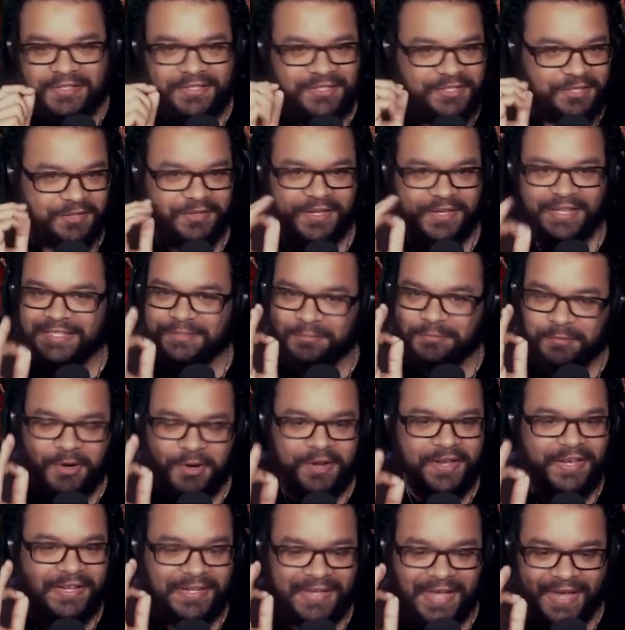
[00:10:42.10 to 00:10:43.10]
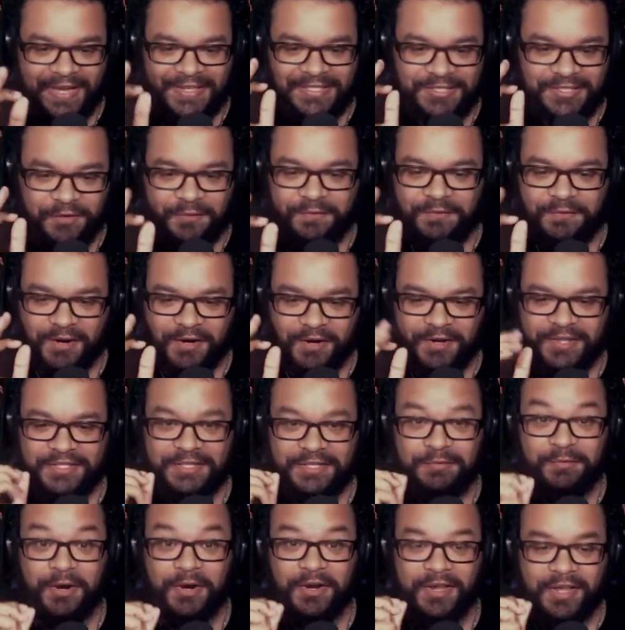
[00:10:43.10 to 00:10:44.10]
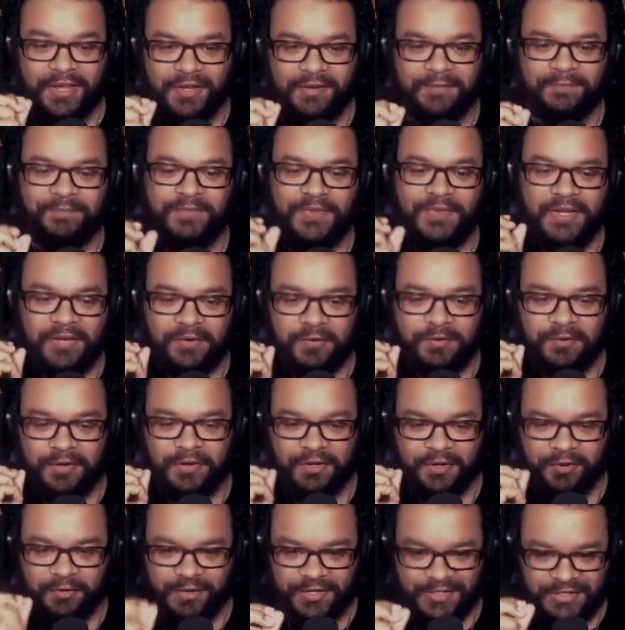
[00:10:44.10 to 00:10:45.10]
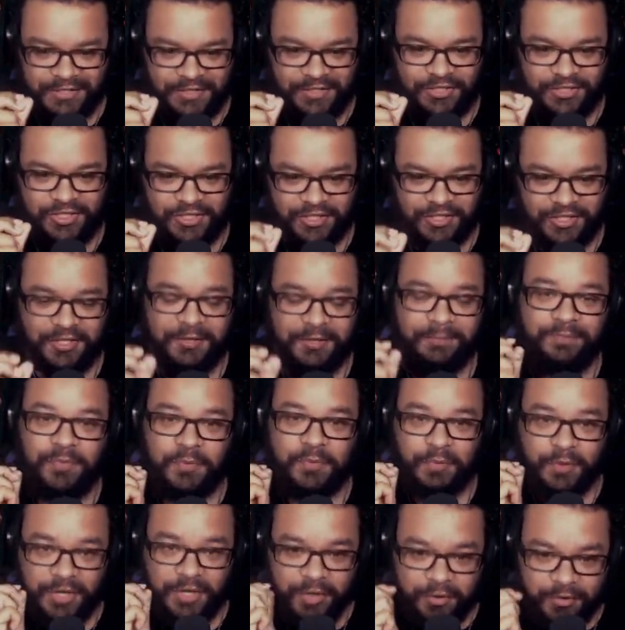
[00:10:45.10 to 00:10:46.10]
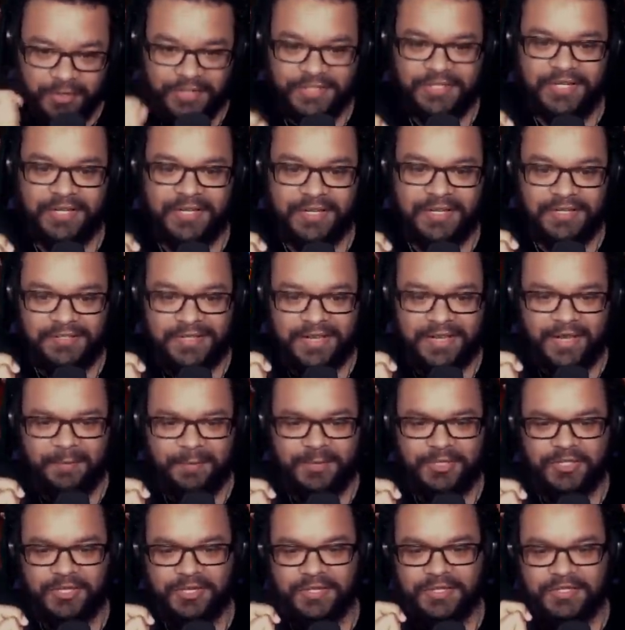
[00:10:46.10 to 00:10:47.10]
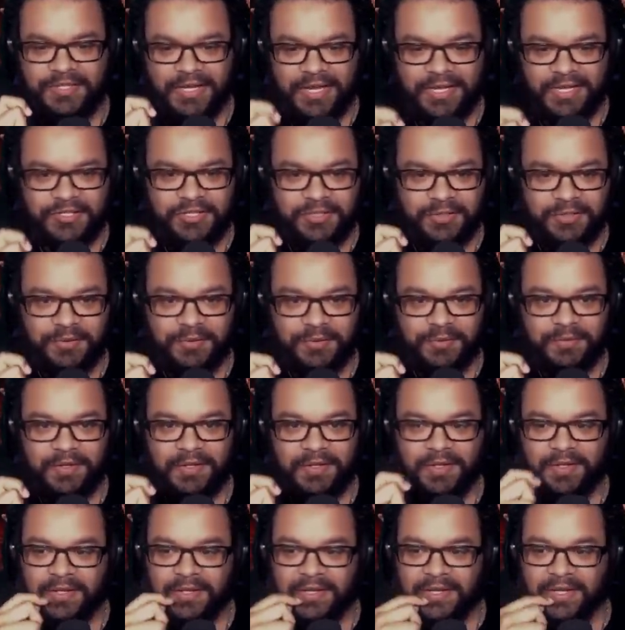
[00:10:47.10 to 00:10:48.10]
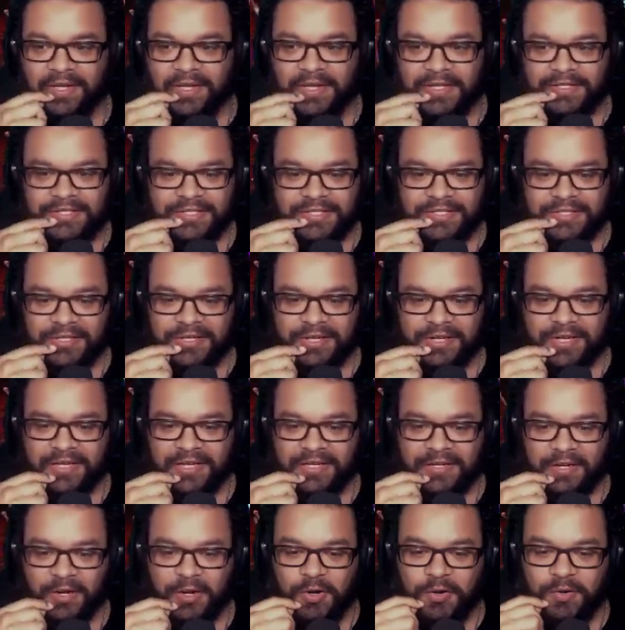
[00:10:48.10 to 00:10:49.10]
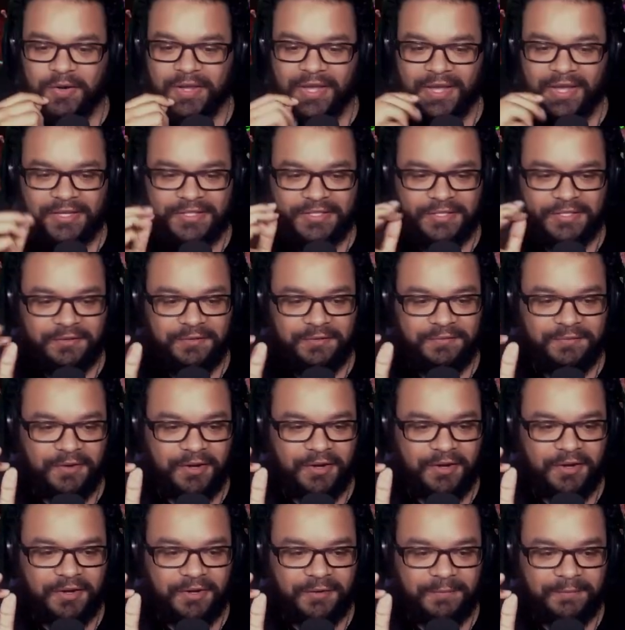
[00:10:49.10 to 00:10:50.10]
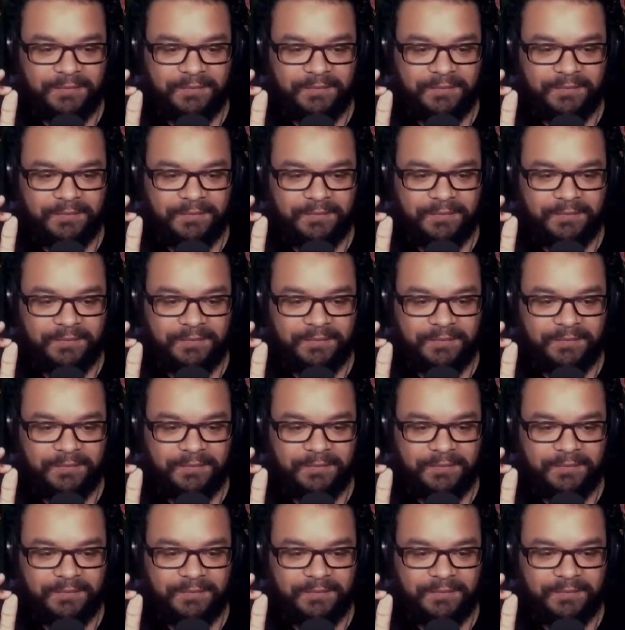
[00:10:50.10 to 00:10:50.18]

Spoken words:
So it's working, guys. So far, it's working. We're increasing the shield. We're increasing his damage on his A2. It's looking okay so far.